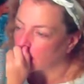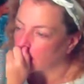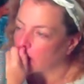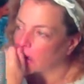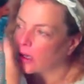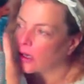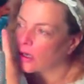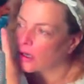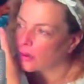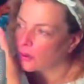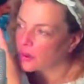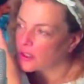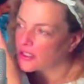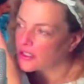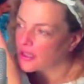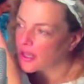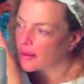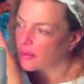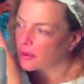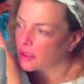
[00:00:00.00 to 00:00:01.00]
Uh, and what does
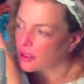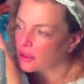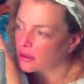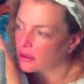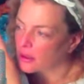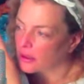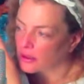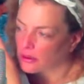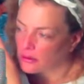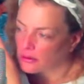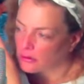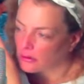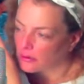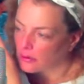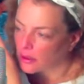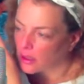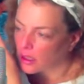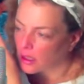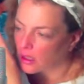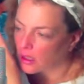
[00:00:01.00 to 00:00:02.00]
that mean? Like. So I
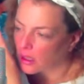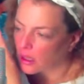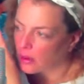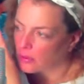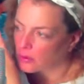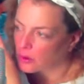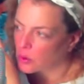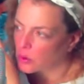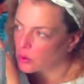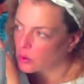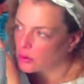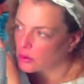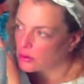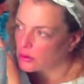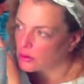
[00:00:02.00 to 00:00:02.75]
mean. Cool.